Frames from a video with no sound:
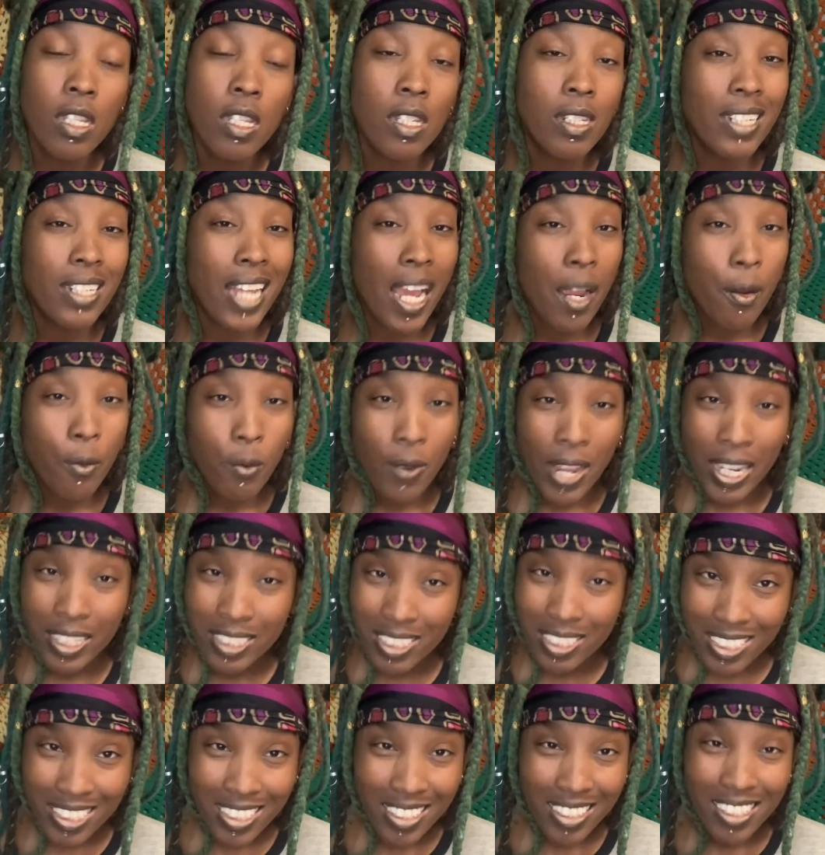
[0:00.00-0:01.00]

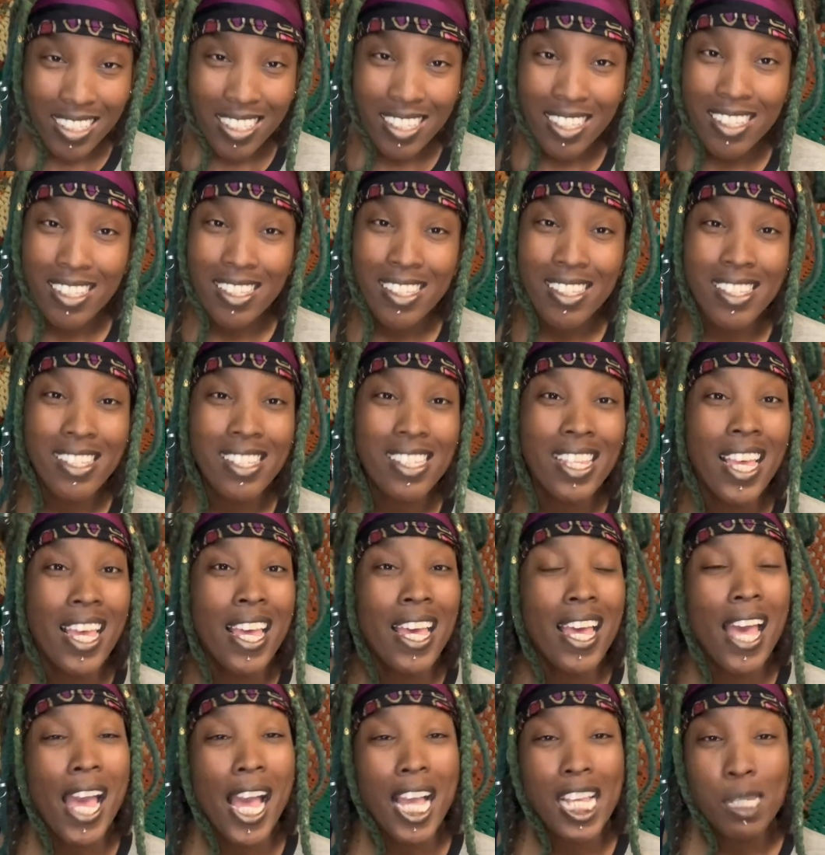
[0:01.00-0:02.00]
directions,
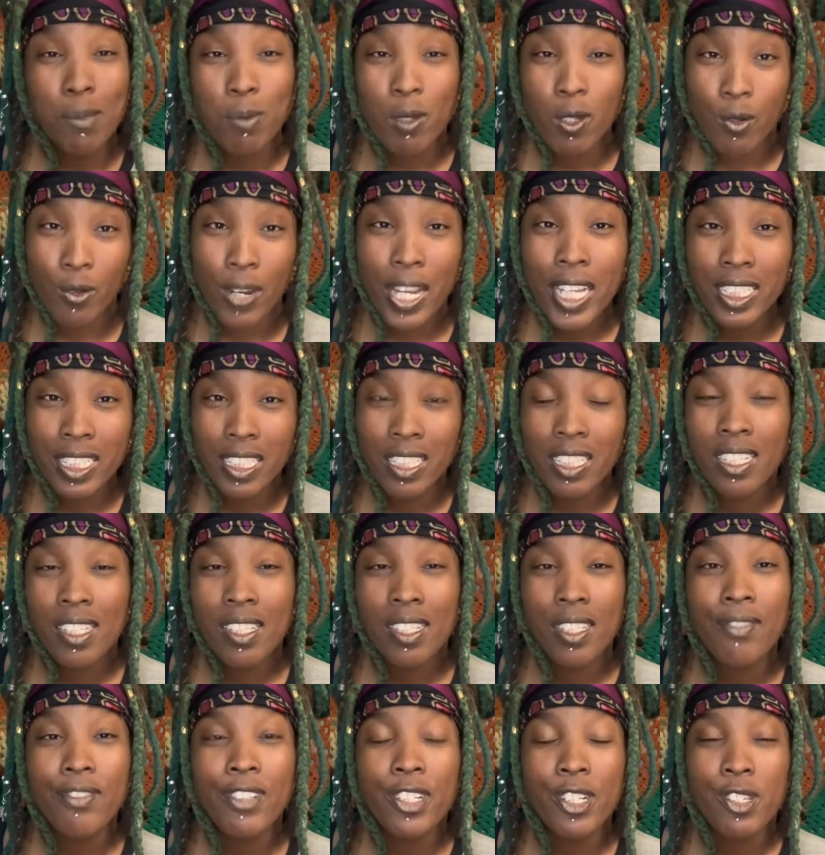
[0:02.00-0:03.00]
explorations
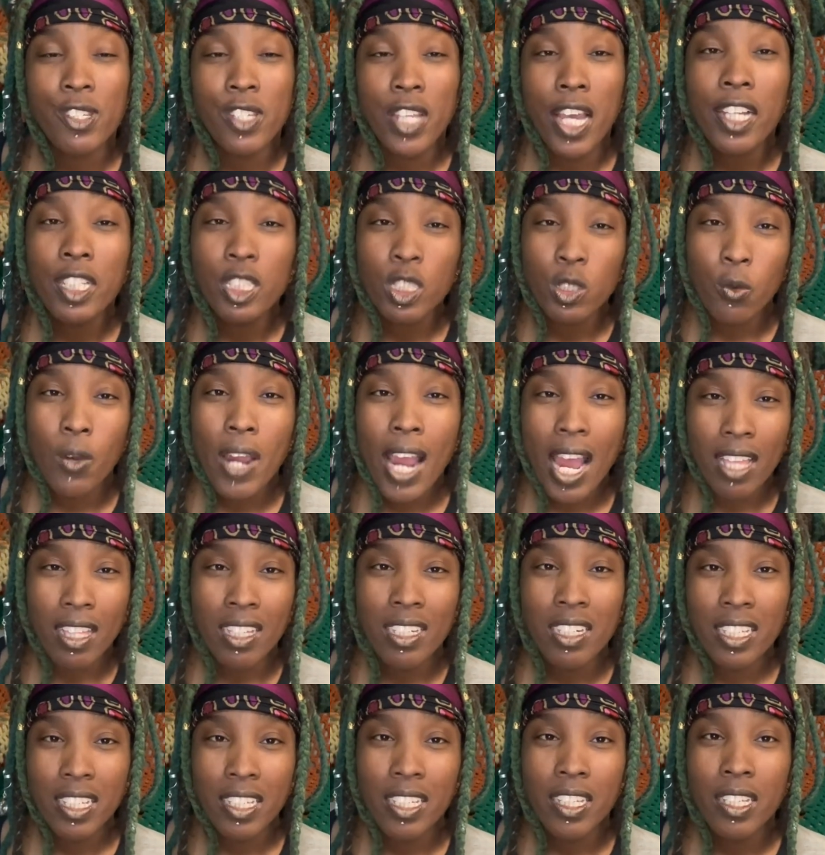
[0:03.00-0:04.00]
of your
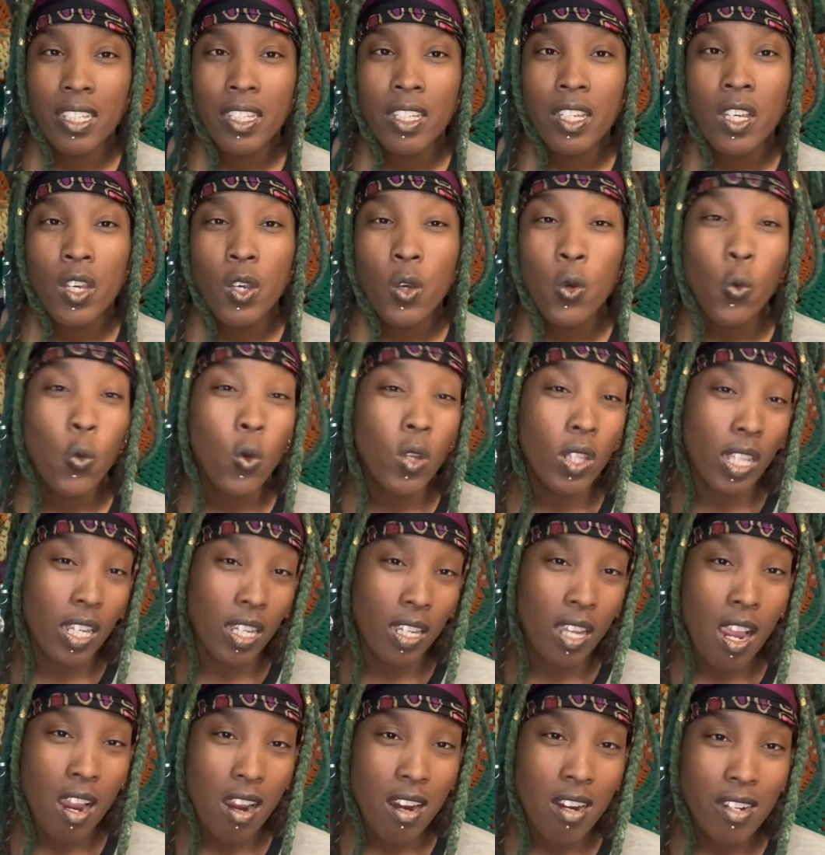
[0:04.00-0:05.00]
sexuality will
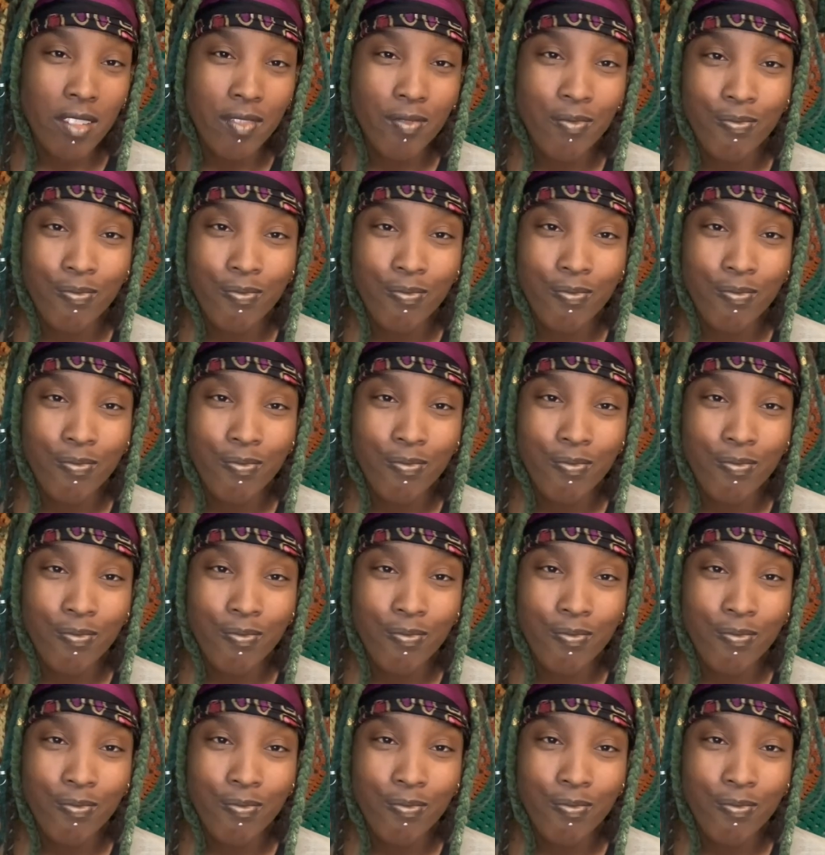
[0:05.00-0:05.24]
occur.